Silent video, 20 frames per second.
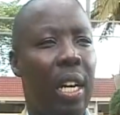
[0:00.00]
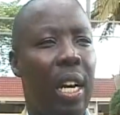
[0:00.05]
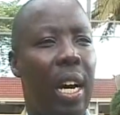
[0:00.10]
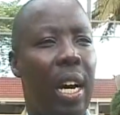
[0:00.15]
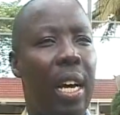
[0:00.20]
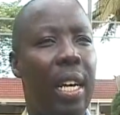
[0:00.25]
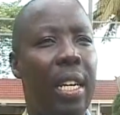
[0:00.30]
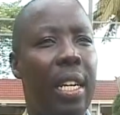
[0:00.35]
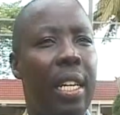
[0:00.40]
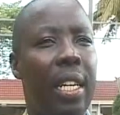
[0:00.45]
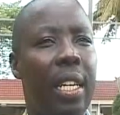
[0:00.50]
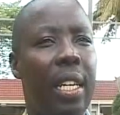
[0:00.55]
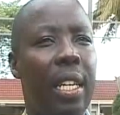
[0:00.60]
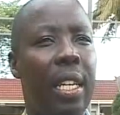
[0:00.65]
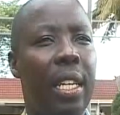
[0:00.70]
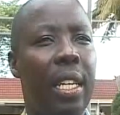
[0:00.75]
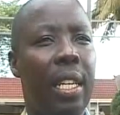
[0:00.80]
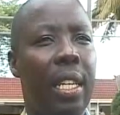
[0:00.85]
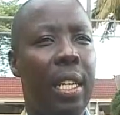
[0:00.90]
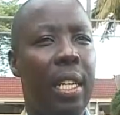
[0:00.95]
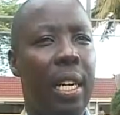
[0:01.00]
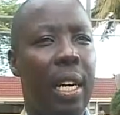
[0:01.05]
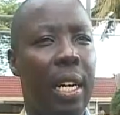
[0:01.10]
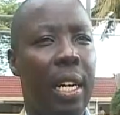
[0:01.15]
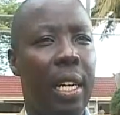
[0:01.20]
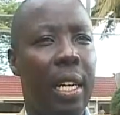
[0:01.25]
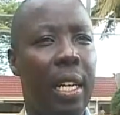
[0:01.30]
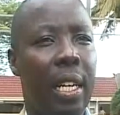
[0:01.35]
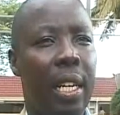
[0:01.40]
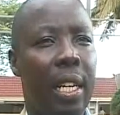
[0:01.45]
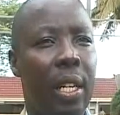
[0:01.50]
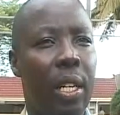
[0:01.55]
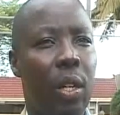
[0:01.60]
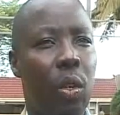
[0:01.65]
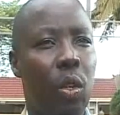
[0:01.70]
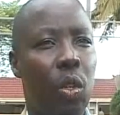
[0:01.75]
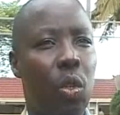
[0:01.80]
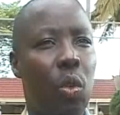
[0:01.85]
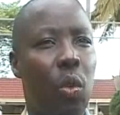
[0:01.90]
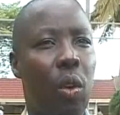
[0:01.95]
And uh, uh,
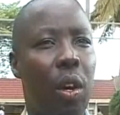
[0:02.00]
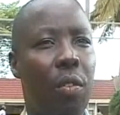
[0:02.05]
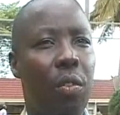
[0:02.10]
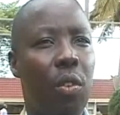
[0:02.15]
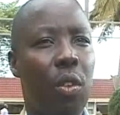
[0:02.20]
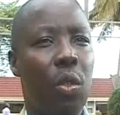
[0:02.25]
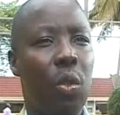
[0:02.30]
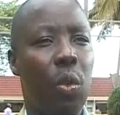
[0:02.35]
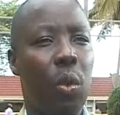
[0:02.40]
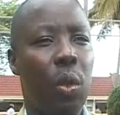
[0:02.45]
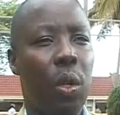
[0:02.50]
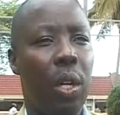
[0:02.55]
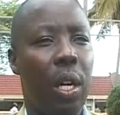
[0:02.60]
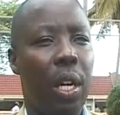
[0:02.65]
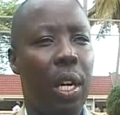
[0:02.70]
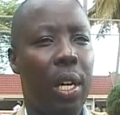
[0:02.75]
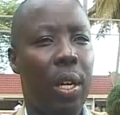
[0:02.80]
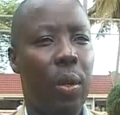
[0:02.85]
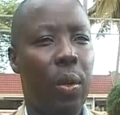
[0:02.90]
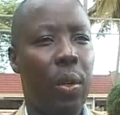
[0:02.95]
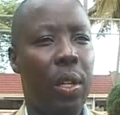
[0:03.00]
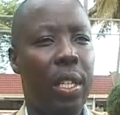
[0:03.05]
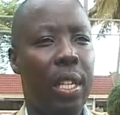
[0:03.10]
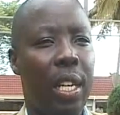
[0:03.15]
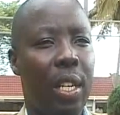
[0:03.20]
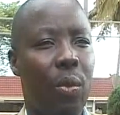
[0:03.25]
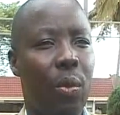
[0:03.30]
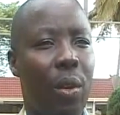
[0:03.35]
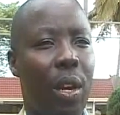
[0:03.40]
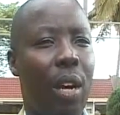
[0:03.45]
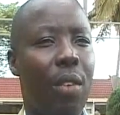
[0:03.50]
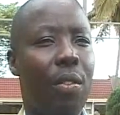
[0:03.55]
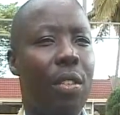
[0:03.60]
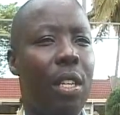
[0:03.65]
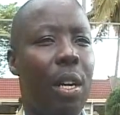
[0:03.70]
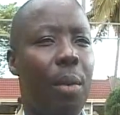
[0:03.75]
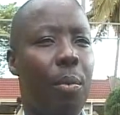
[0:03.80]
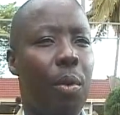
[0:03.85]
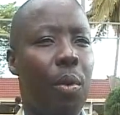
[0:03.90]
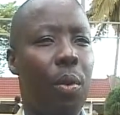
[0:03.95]
also we have also acknowledged that we have
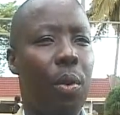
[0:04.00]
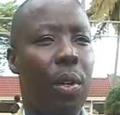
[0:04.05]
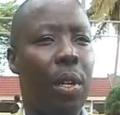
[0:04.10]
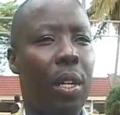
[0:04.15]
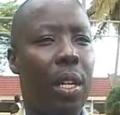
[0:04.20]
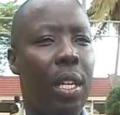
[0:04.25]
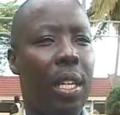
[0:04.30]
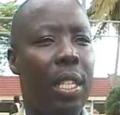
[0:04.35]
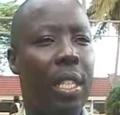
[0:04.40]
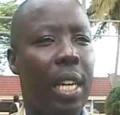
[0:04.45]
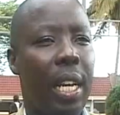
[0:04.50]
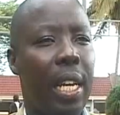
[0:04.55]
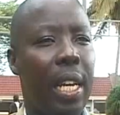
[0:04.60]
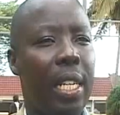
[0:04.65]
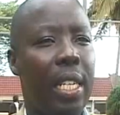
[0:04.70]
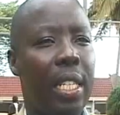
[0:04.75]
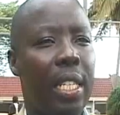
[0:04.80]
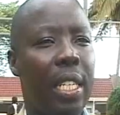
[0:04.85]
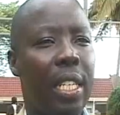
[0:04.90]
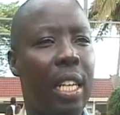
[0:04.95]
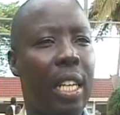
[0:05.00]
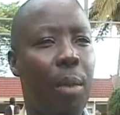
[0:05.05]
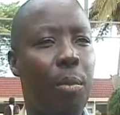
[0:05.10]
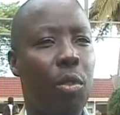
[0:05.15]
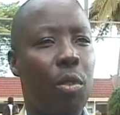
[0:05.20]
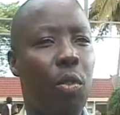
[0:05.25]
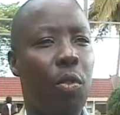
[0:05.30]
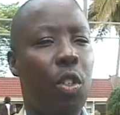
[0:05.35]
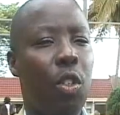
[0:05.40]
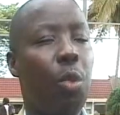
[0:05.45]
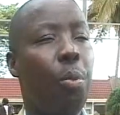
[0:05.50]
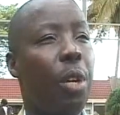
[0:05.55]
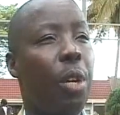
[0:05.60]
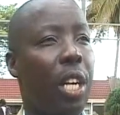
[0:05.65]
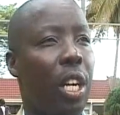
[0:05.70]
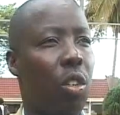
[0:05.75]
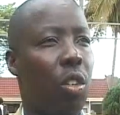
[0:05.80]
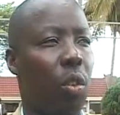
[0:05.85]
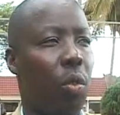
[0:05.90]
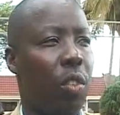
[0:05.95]
some uh, challenges in terms of
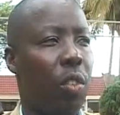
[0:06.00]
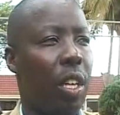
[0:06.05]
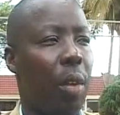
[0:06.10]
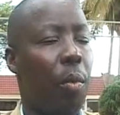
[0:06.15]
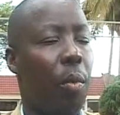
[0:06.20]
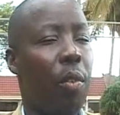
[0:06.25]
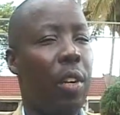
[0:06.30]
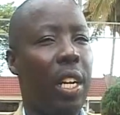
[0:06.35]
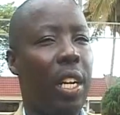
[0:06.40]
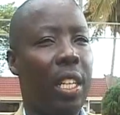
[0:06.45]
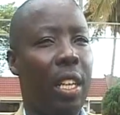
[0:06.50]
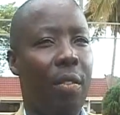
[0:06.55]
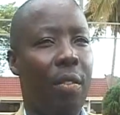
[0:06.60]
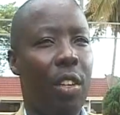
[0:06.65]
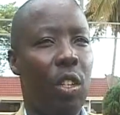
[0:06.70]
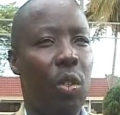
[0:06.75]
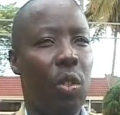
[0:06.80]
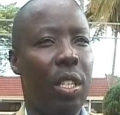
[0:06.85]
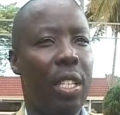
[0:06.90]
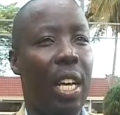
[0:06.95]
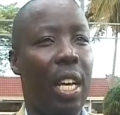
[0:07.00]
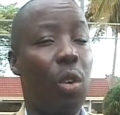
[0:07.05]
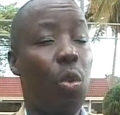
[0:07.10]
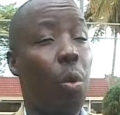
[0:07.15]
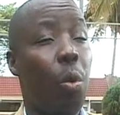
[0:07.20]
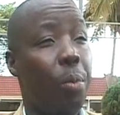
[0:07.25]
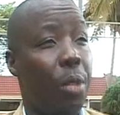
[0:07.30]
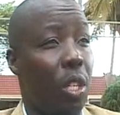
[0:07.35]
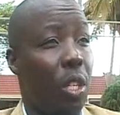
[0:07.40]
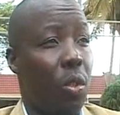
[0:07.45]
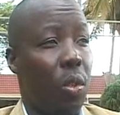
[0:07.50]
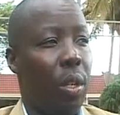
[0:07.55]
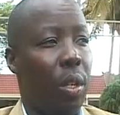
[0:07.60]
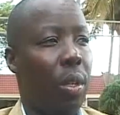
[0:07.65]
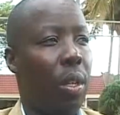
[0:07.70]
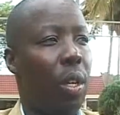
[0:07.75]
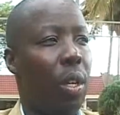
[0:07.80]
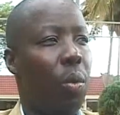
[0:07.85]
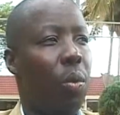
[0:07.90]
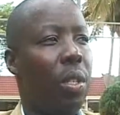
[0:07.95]
duplication of some of the interventions and
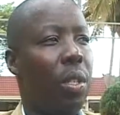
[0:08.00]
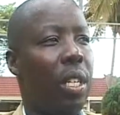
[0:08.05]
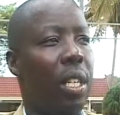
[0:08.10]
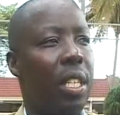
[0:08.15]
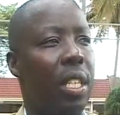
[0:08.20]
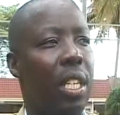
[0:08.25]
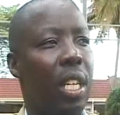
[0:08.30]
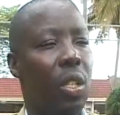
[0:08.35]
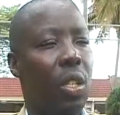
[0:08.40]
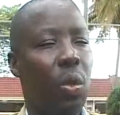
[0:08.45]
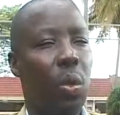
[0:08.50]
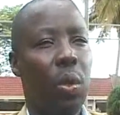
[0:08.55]
competition within C S